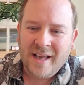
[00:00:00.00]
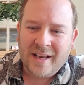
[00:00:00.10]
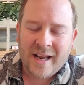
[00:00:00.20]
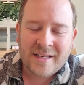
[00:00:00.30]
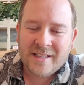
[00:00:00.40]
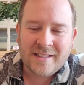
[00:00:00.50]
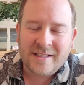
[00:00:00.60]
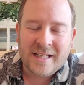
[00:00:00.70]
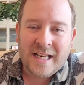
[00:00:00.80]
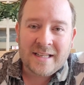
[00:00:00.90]
and I
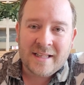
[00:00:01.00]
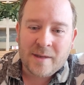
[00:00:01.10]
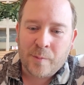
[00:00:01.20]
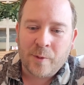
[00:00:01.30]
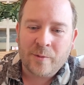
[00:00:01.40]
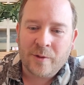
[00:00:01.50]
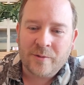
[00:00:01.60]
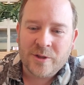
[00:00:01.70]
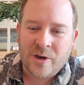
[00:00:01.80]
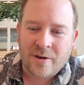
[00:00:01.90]
didn't need the approval
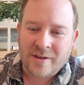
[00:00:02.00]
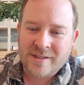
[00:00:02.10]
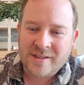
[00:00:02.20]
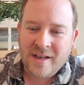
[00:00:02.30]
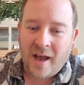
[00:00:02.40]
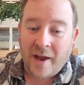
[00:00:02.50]
of jerks.